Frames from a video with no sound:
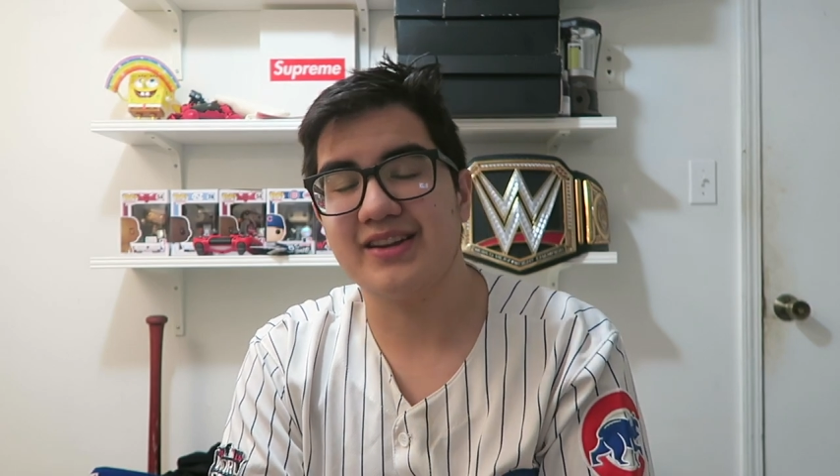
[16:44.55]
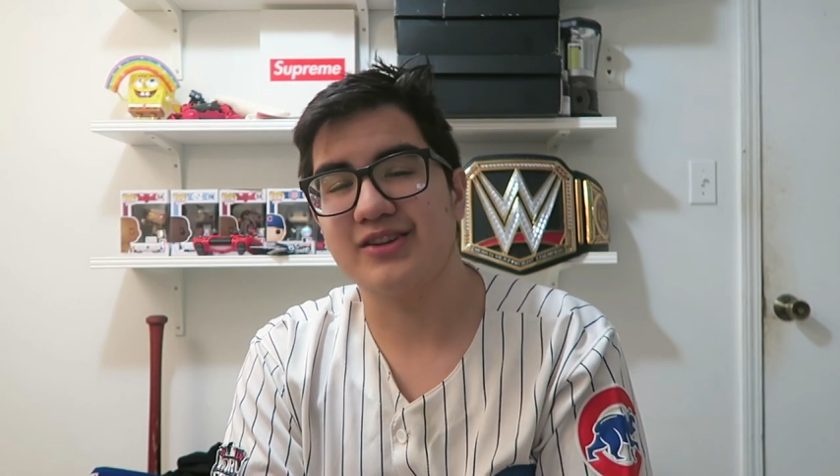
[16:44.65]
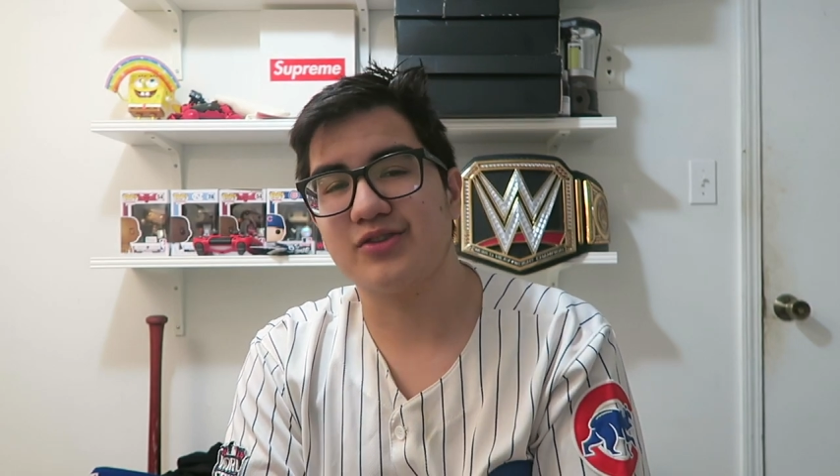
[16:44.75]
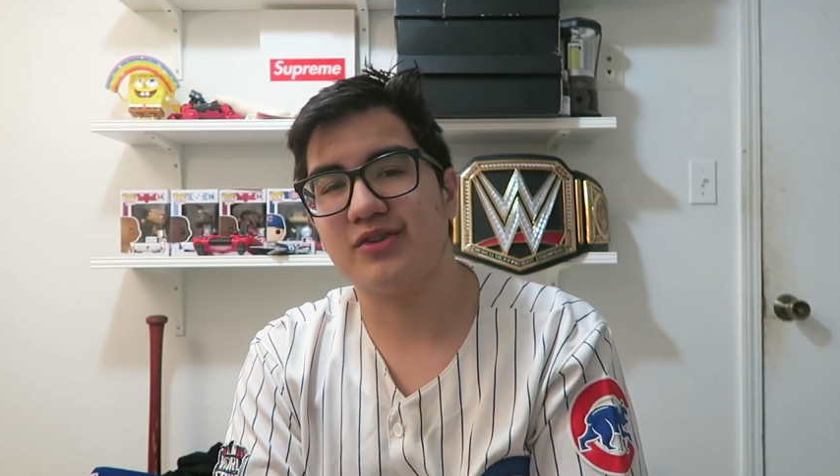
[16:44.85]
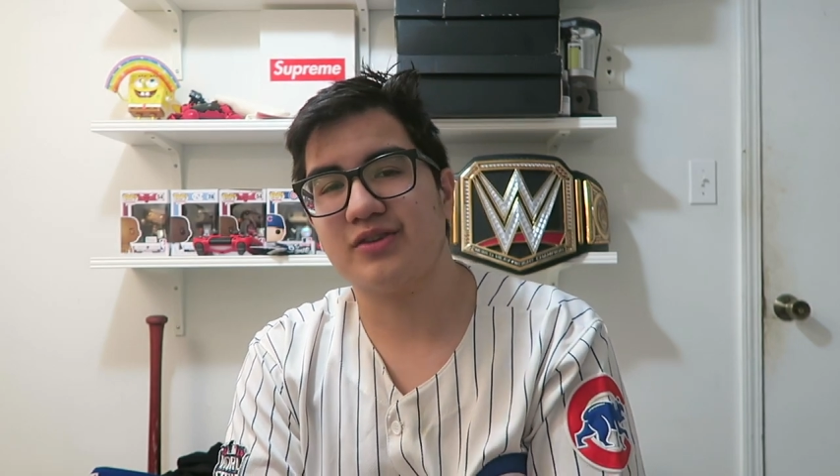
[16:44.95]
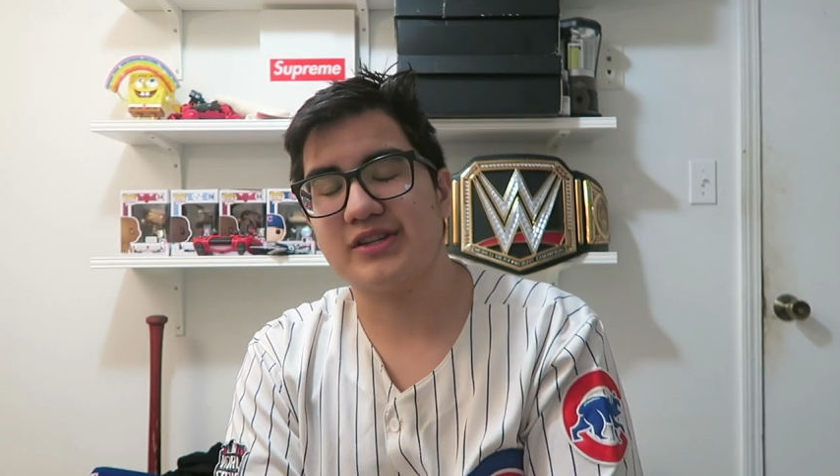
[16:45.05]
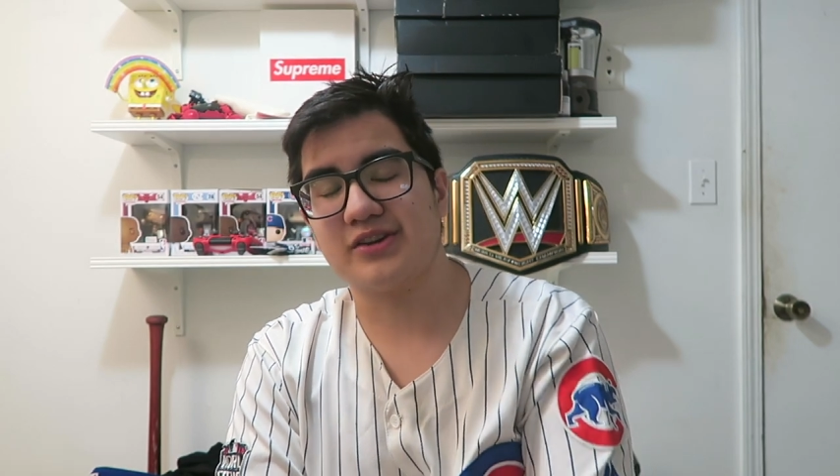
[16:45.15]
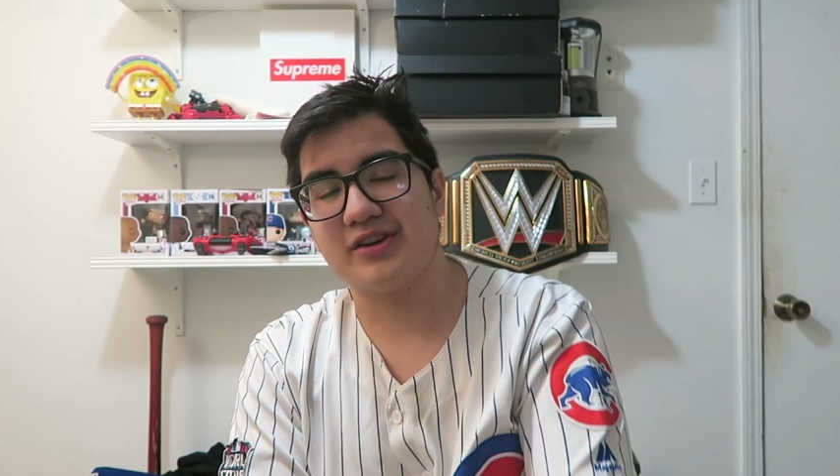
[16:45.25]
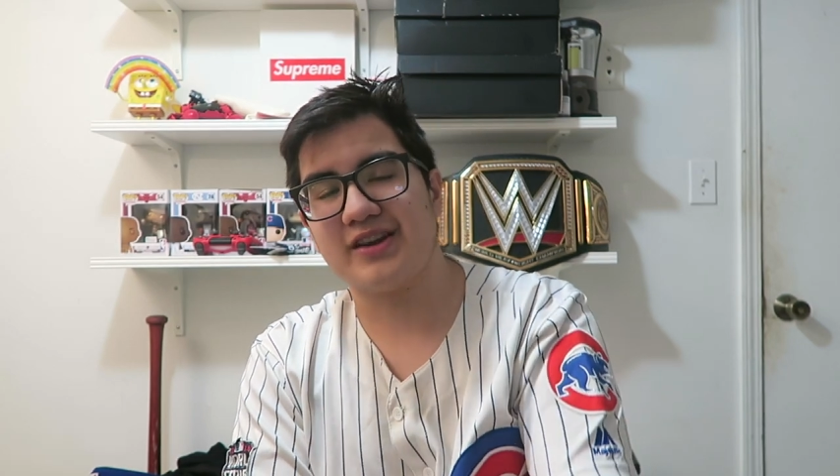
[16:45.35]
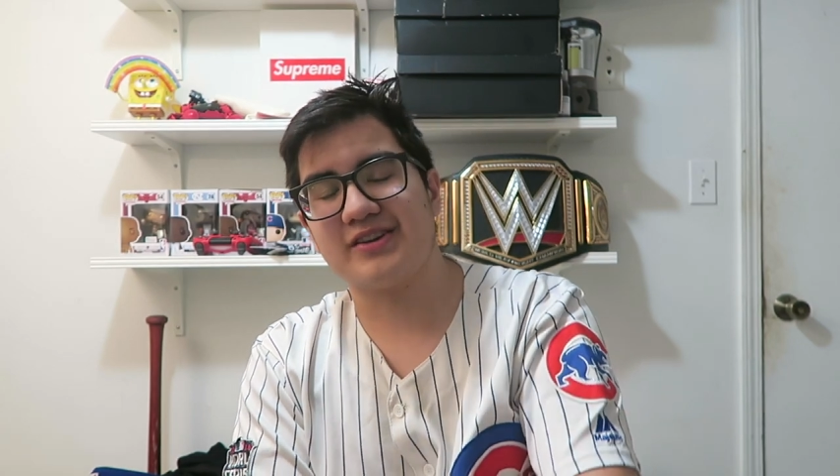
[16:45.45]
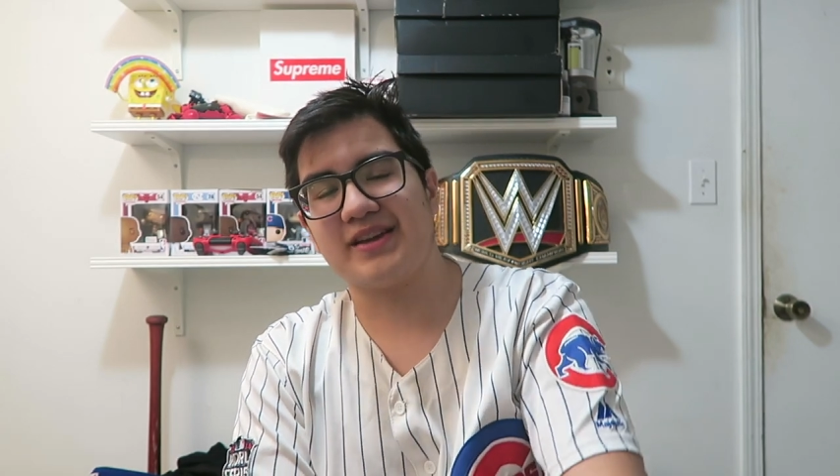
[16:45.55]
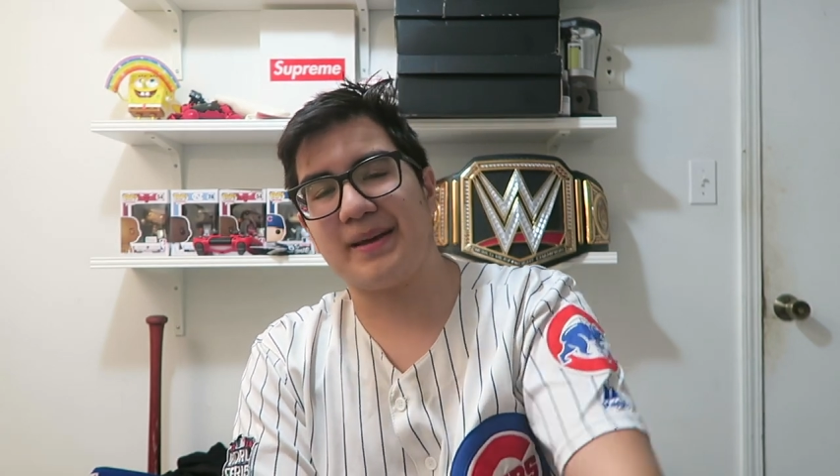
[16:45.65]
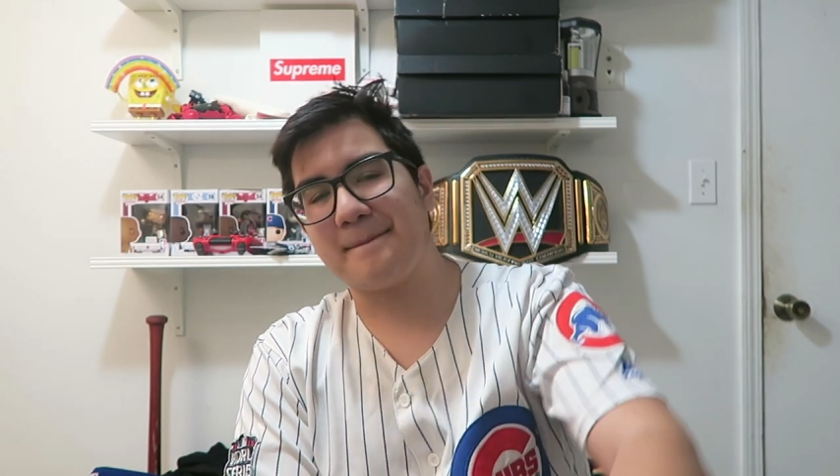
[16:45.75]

and enjoy the rest of your night or day.